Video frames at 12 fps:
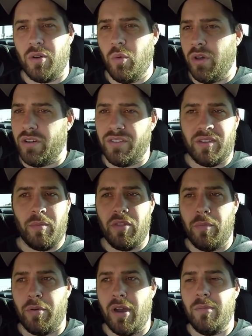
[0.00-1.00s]
or what are some of
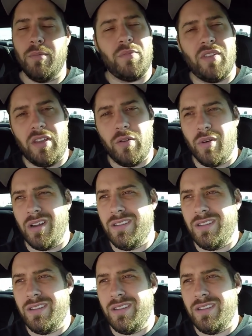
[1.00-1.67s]
the problems that you run